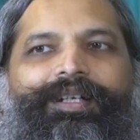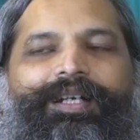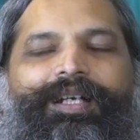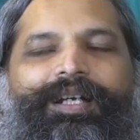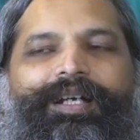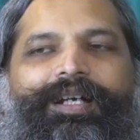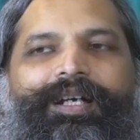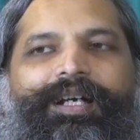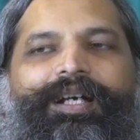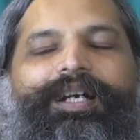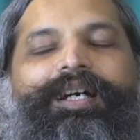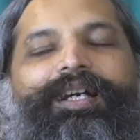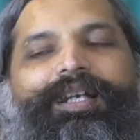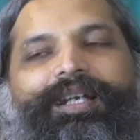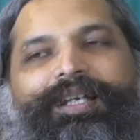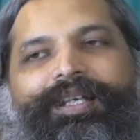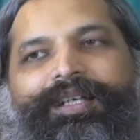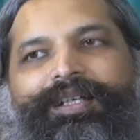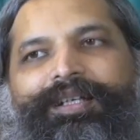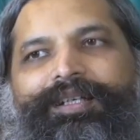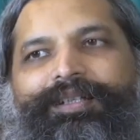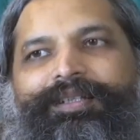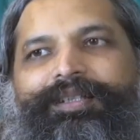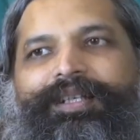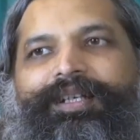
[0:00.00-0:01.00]
Uh,
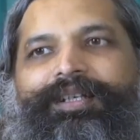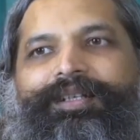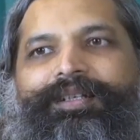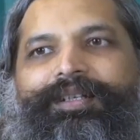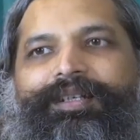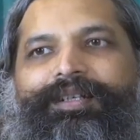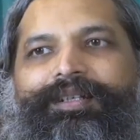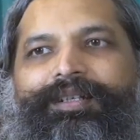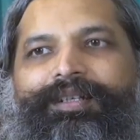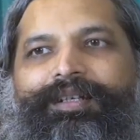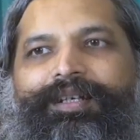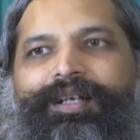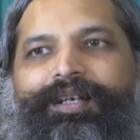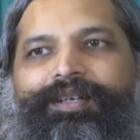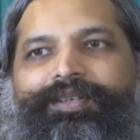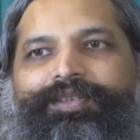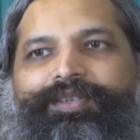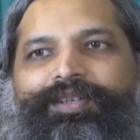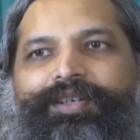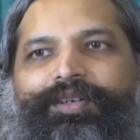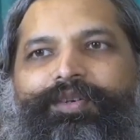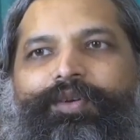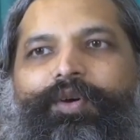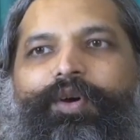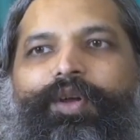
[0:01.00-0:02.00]
earlier, the Indian culture